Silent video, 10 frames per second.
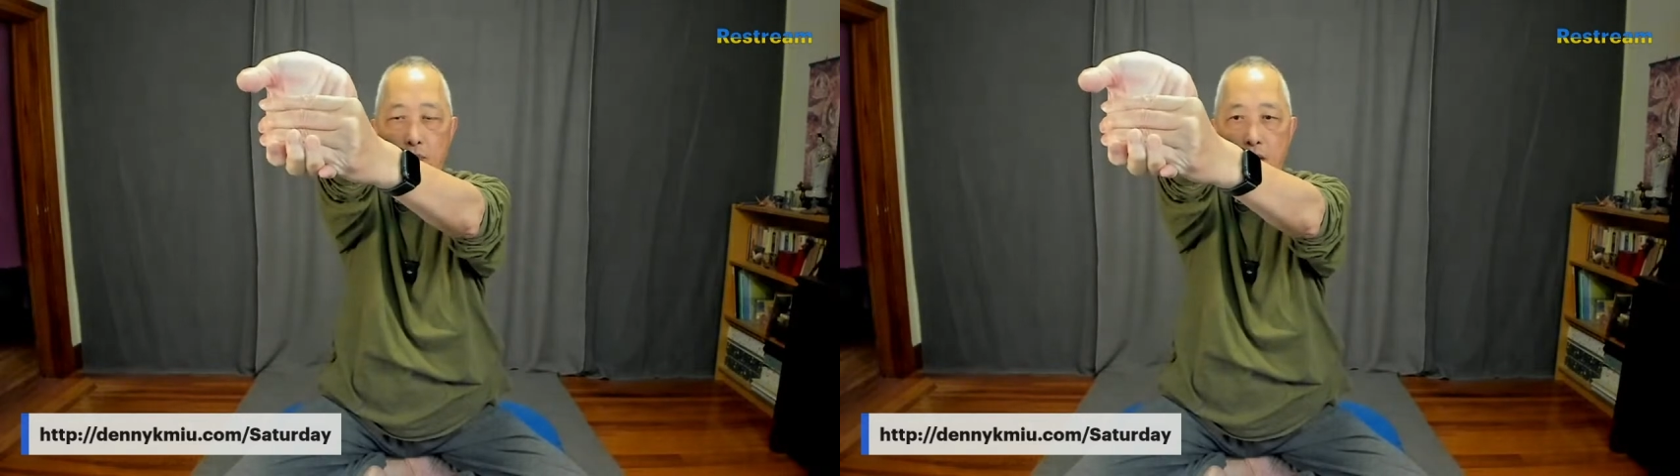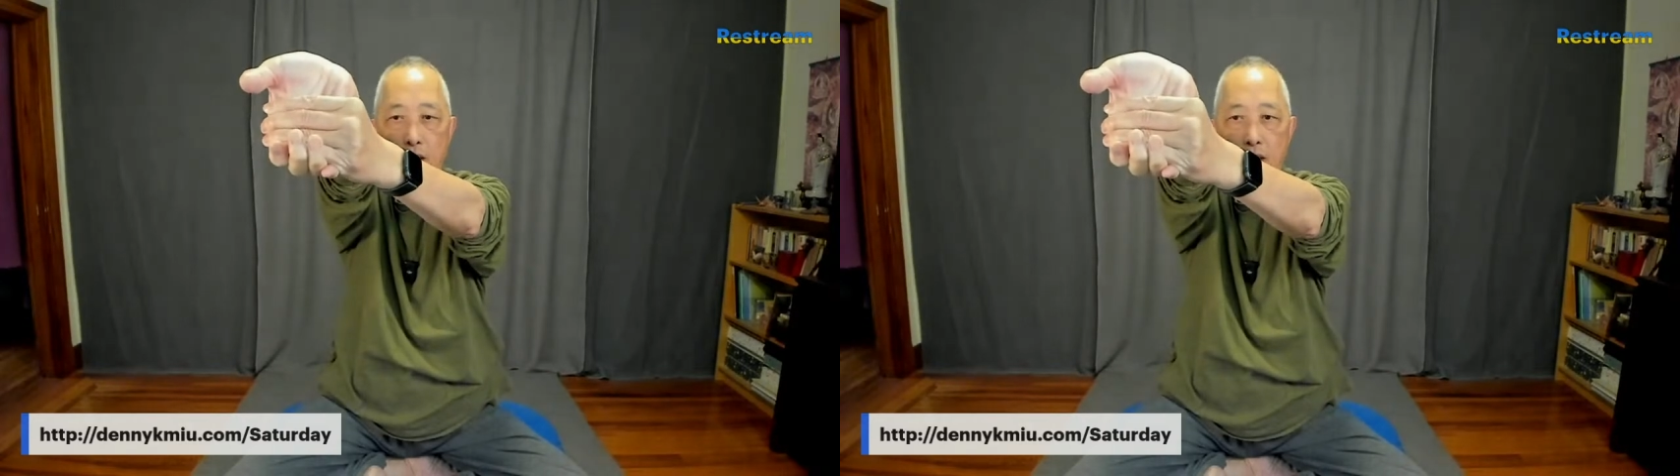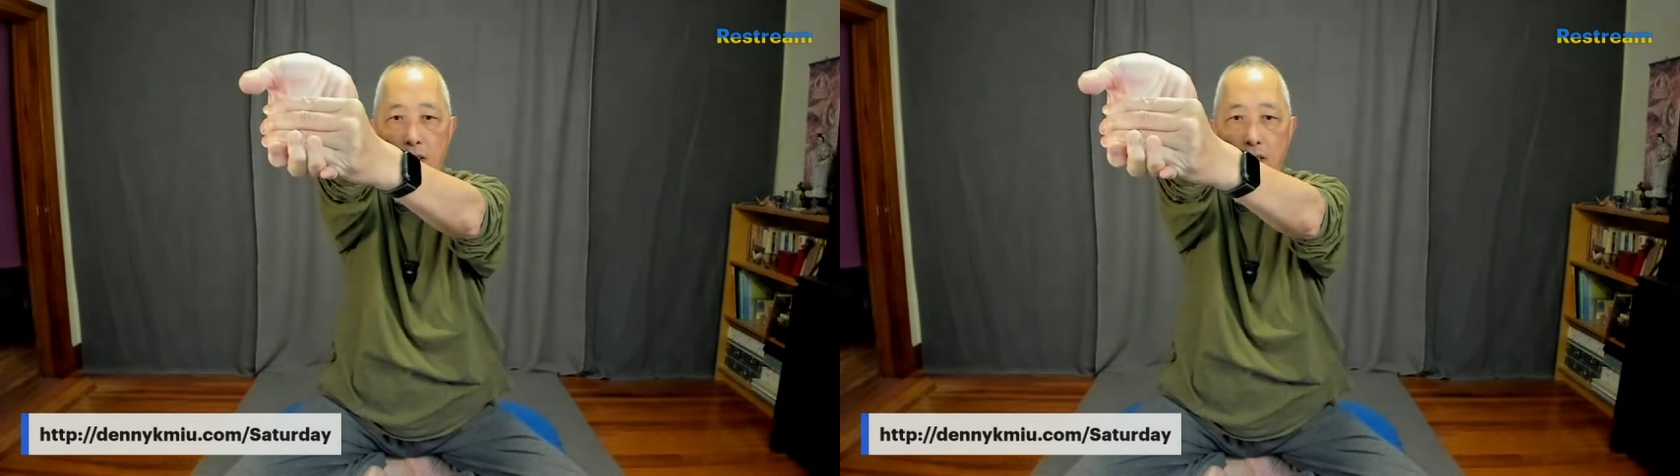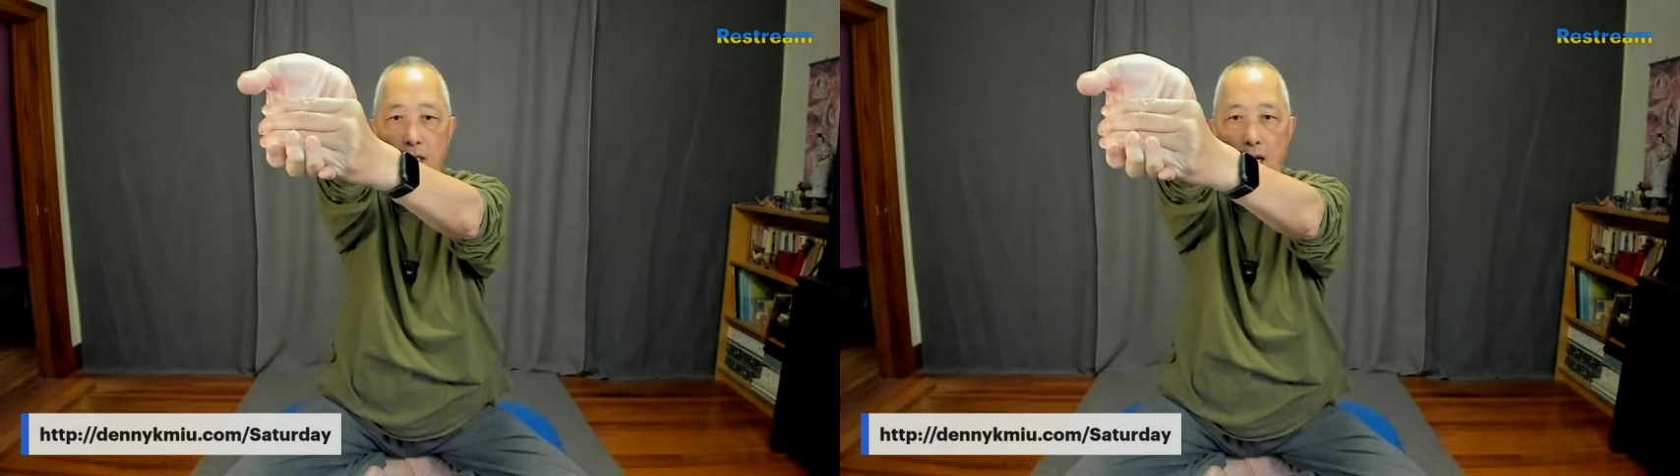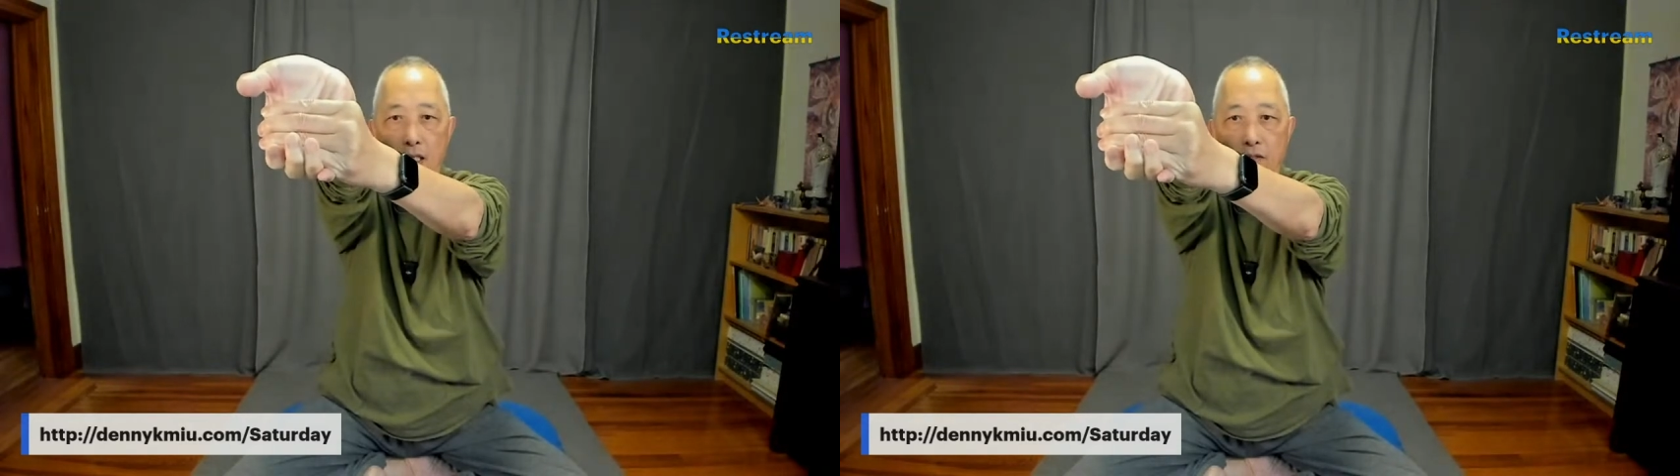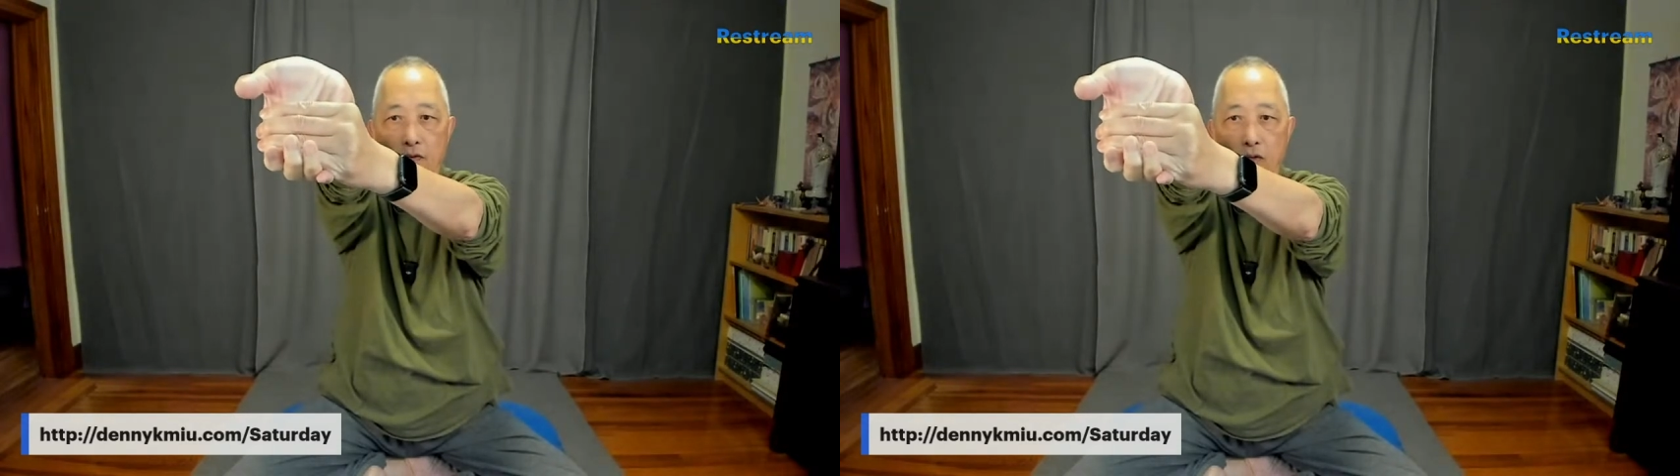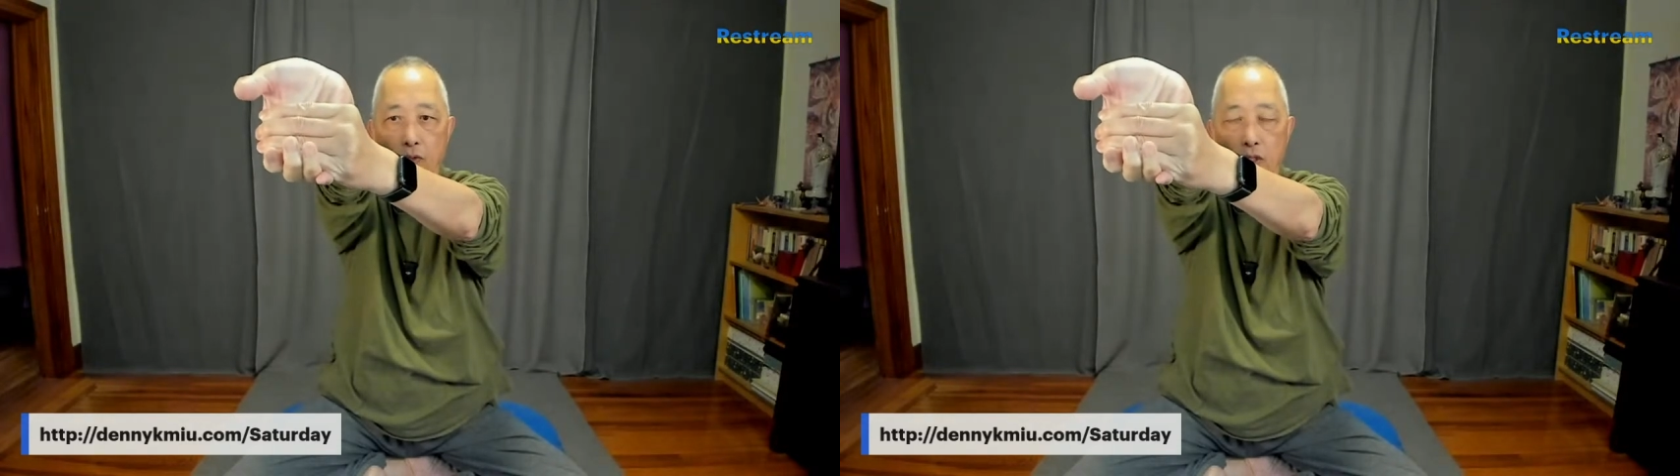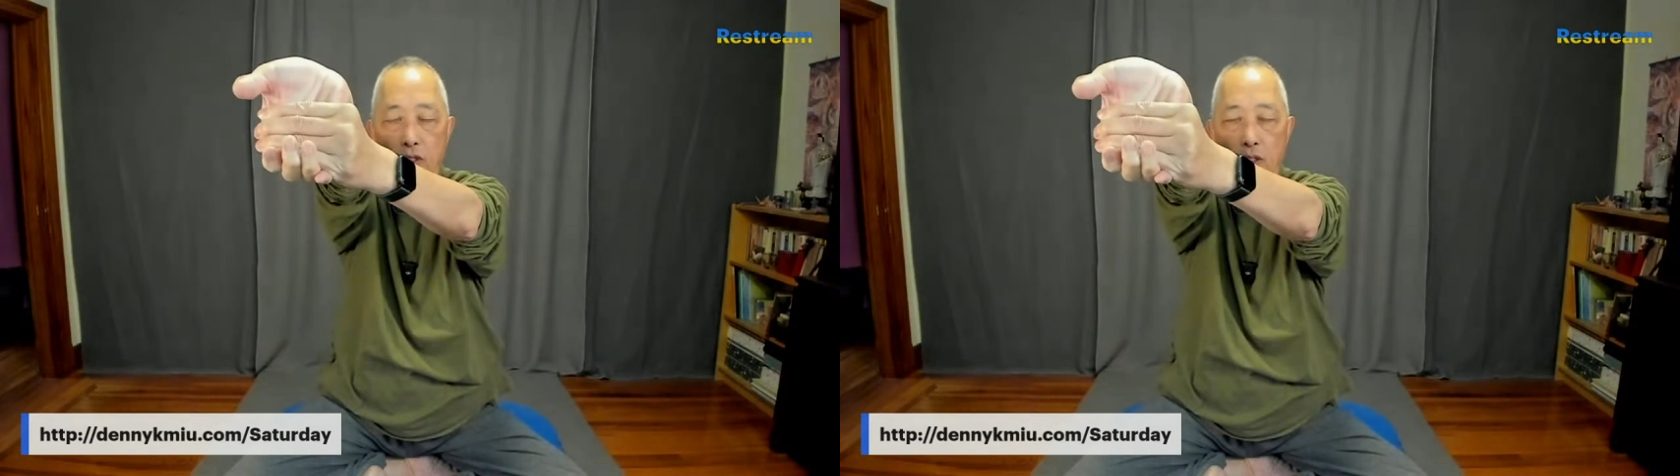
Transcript: body, eyes forward,